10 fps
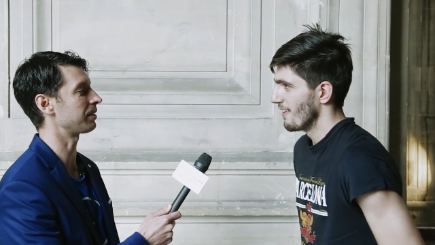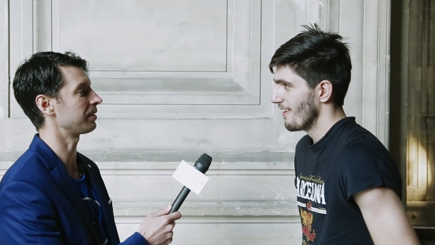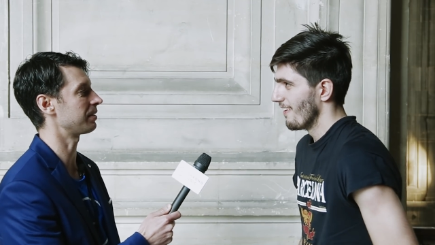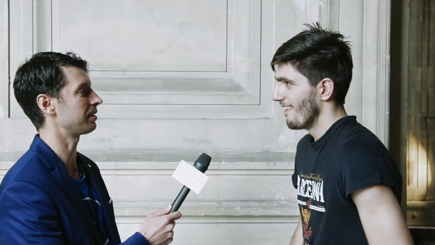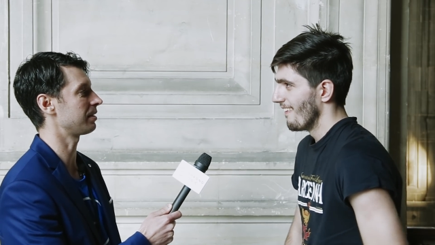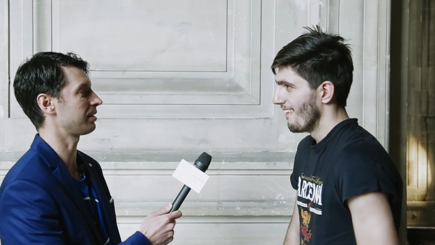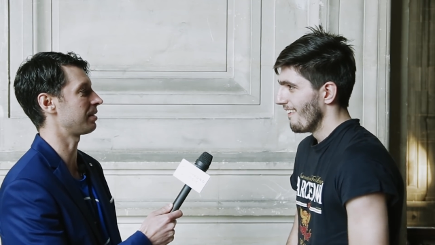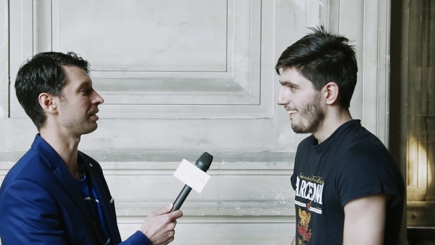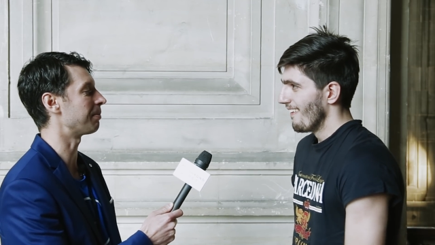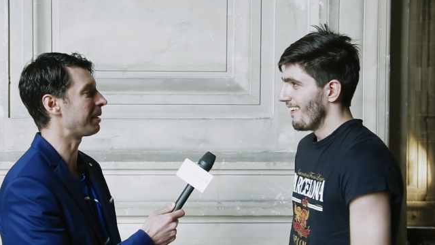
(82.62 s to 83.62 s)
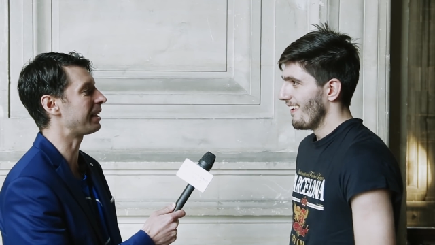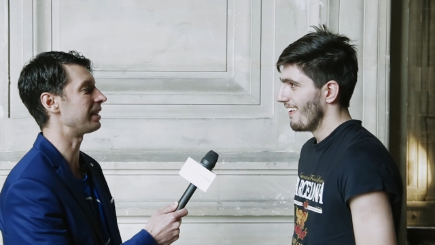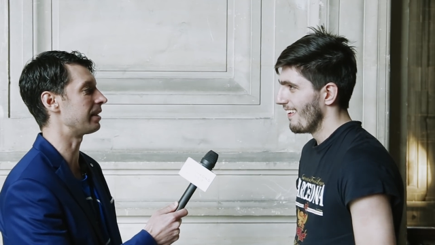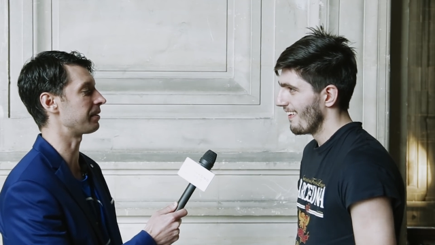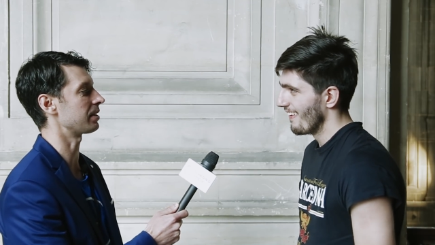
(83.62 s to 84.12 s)
Speaker 1: for, you know,
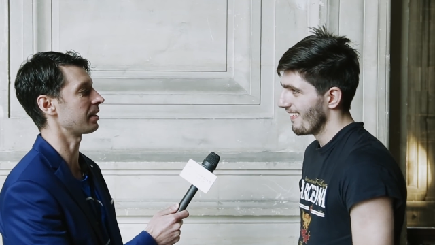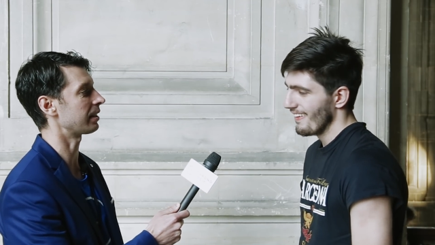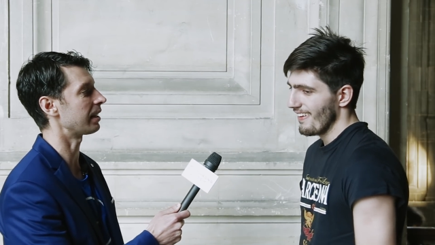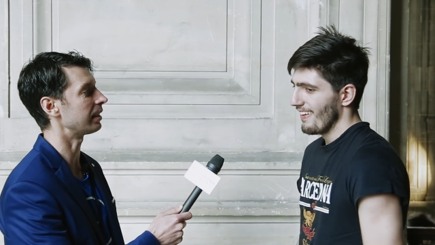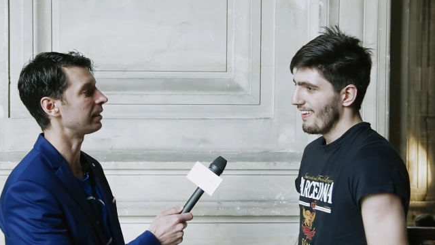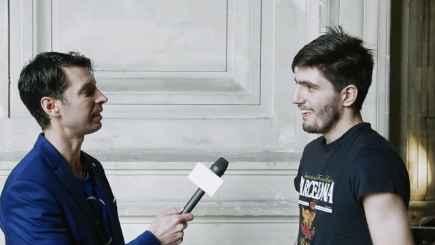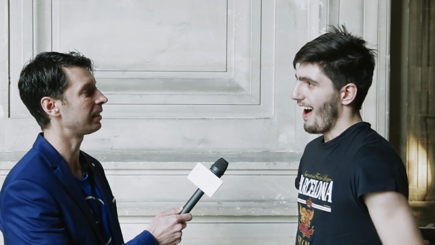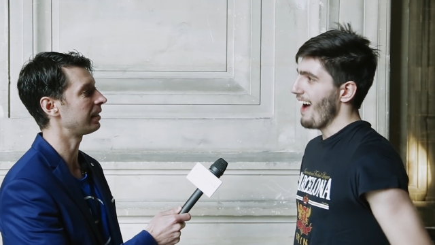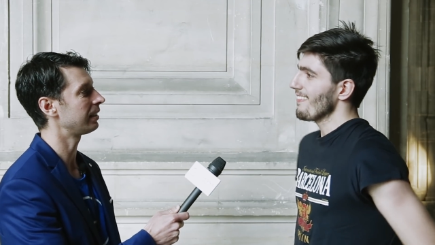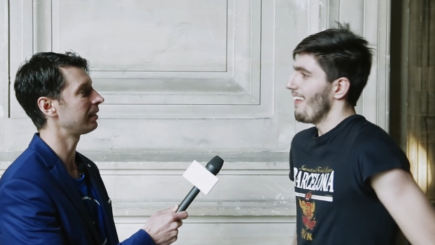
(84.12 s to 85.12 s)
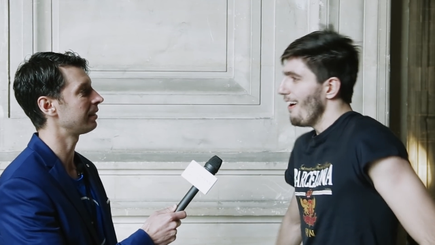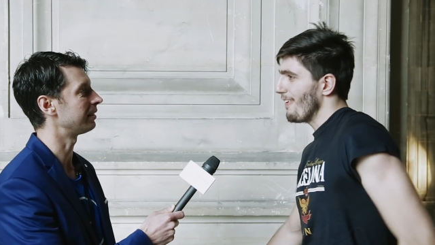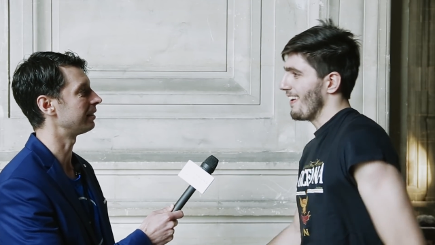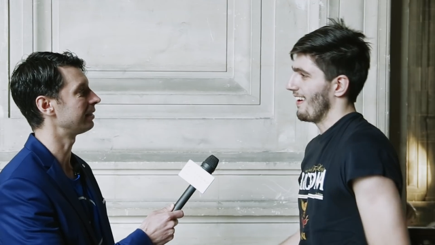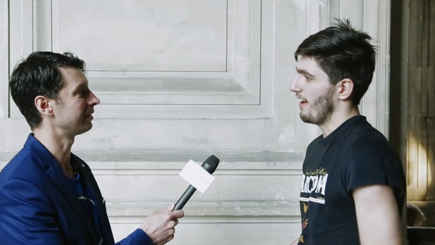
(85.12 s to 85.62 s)
making a difference like that?
Speaker 2: I
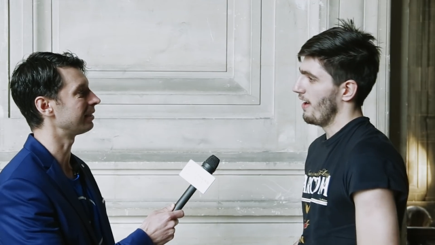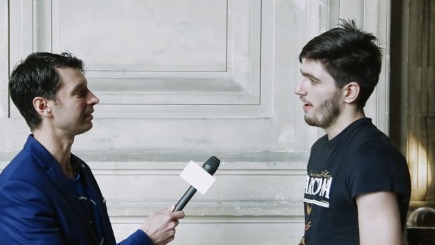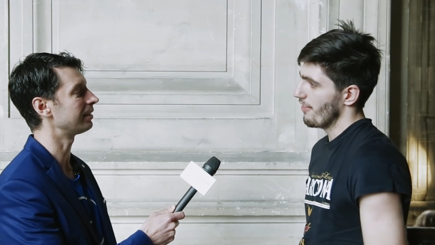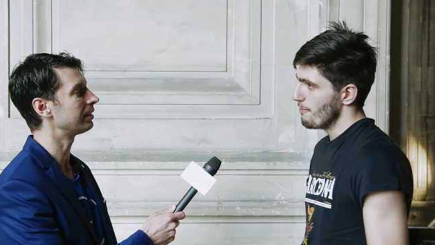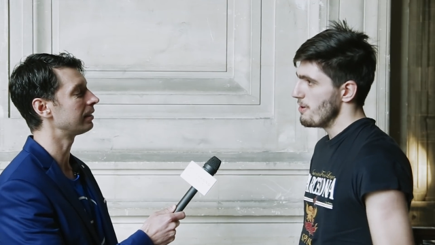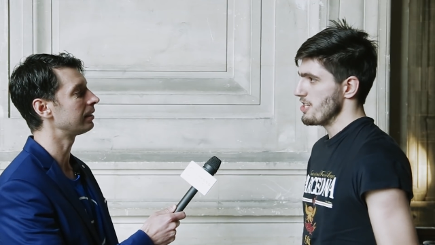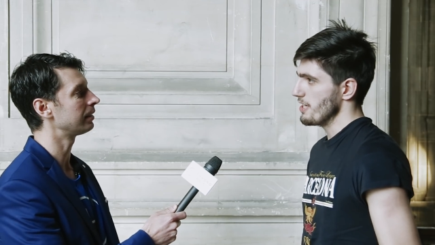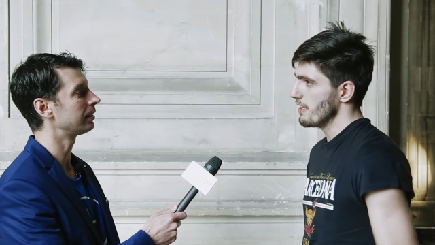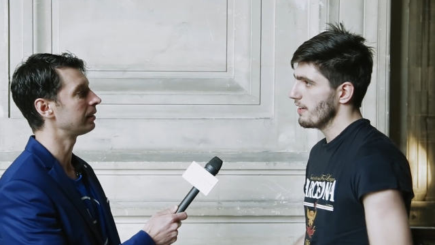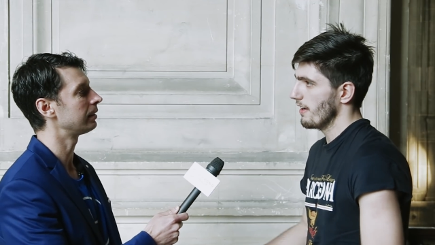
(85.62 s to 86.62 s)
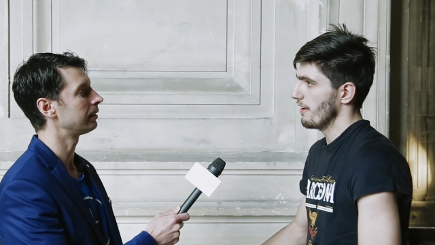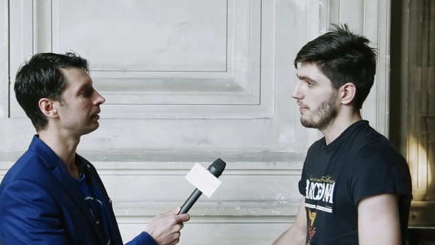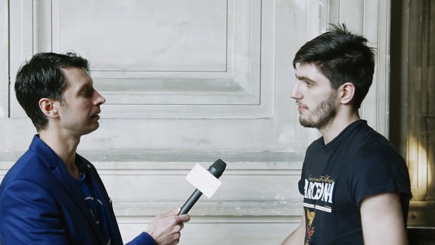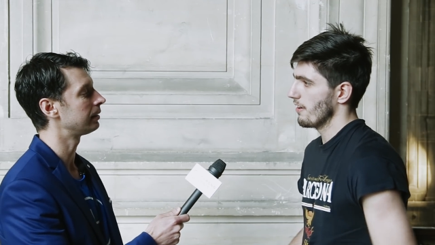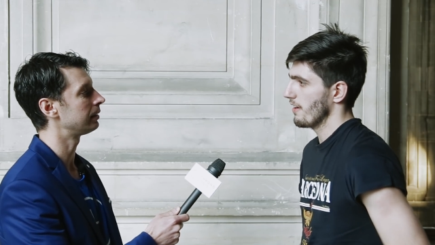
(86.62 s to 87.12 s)
love it. Uh, the mission
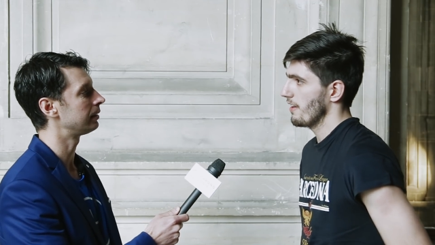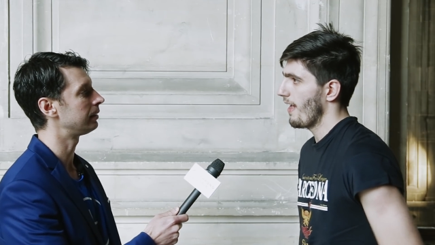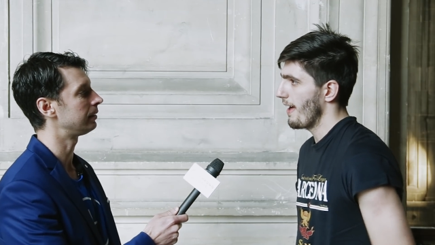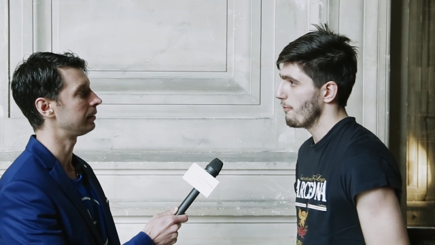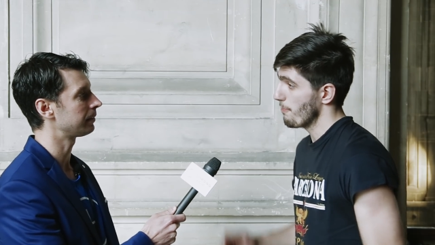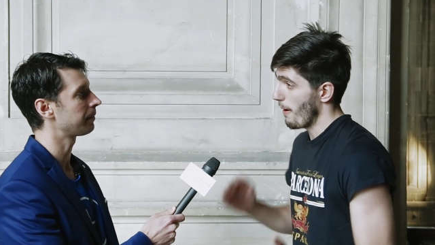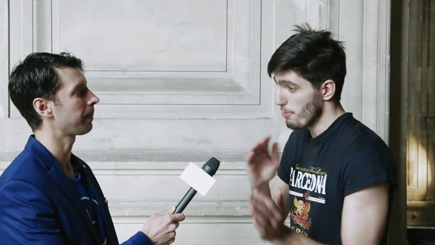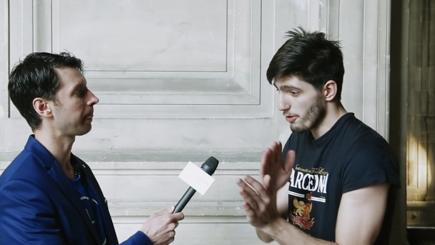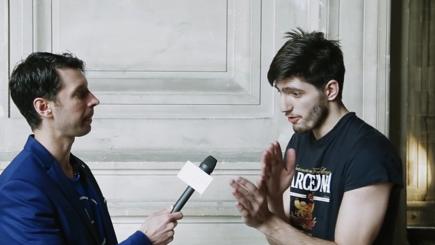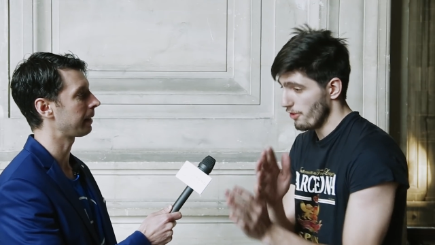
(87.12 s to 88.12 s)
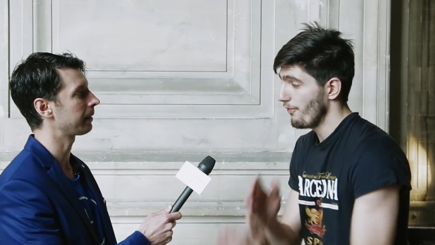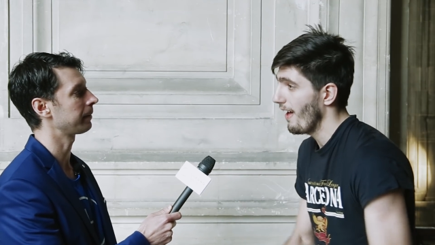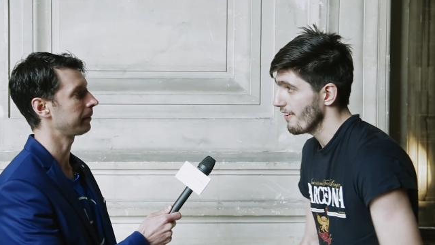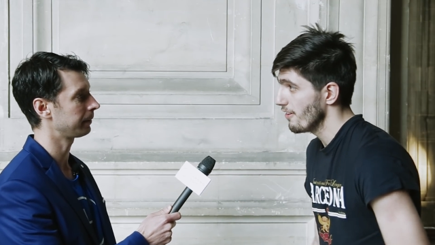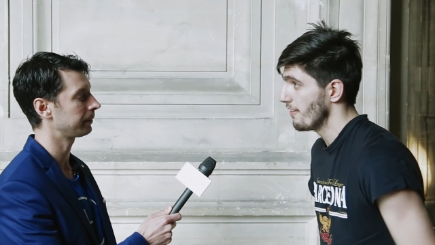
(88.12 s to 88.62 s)
is really in line with my personal
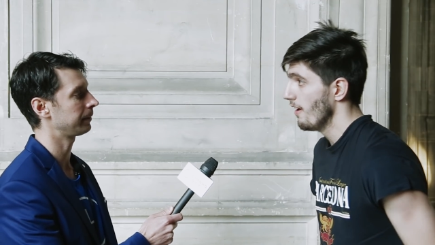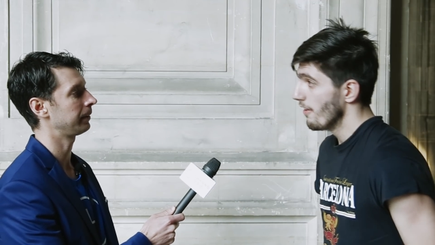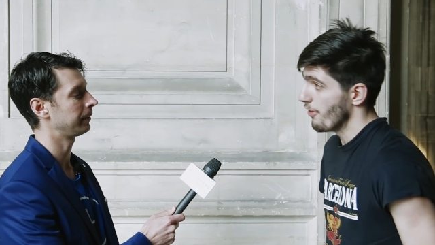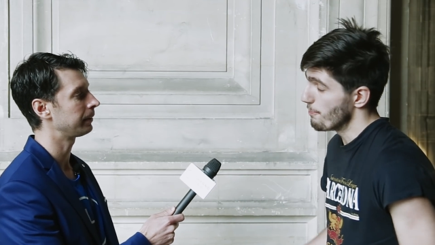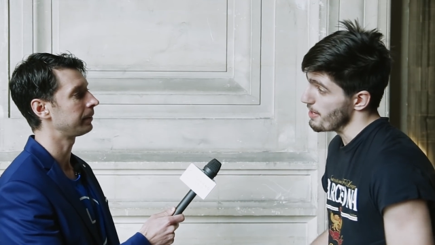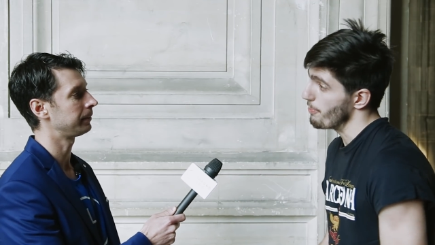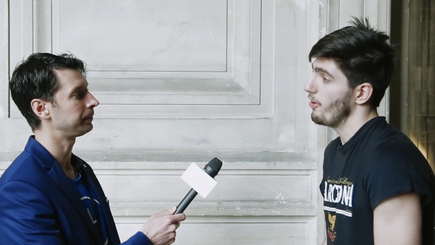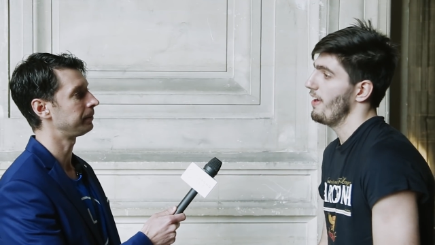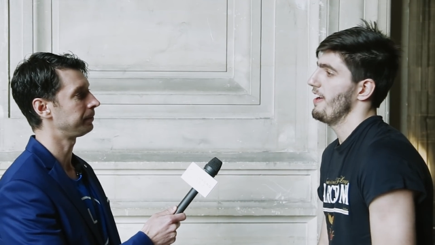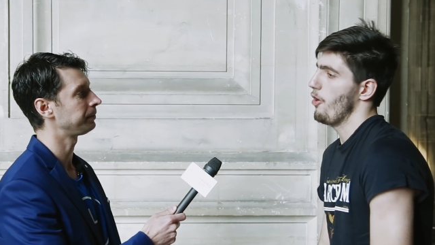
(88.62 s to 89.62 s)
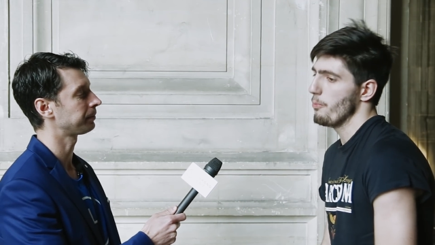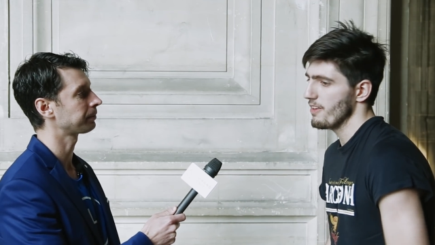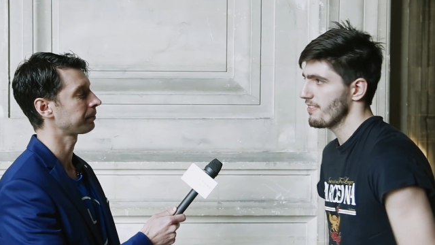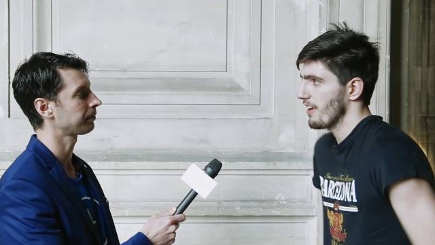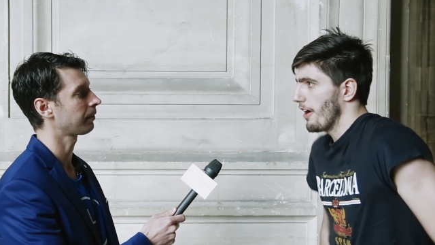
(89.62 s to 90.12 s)
values. The people at
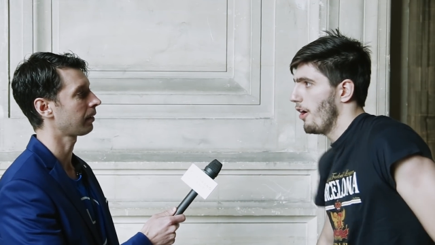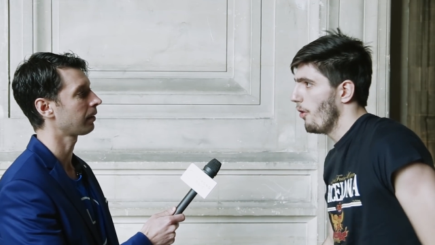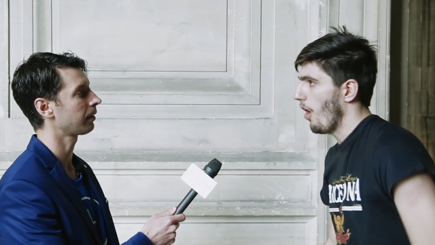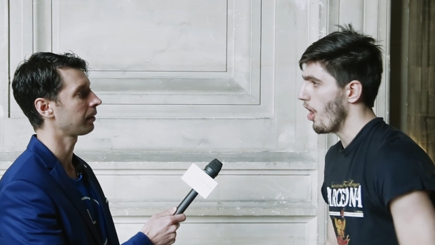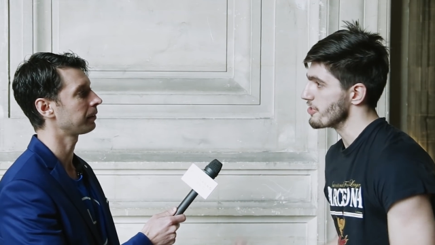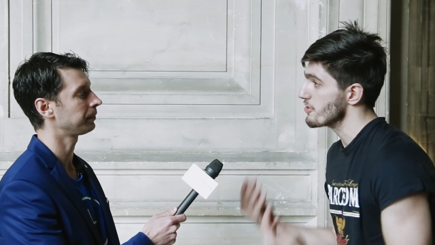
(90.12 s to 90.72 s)
Omise Go are